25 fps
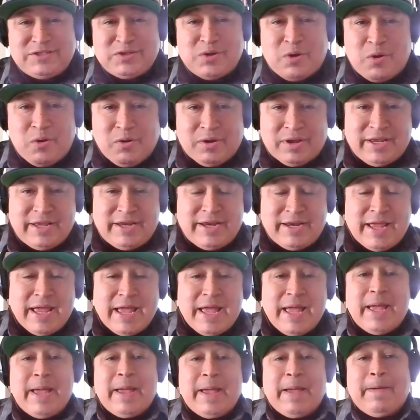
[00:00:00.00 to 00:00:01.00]
to Oakland
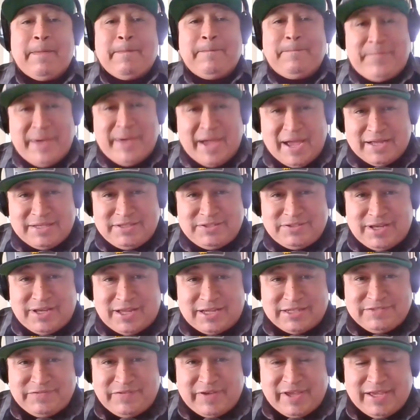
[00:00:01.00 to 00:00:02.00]
back to
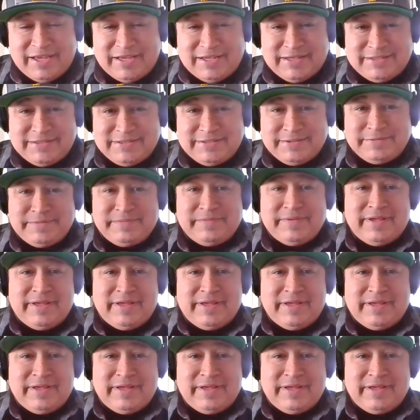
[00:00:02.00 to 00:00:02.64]
Las Vegas.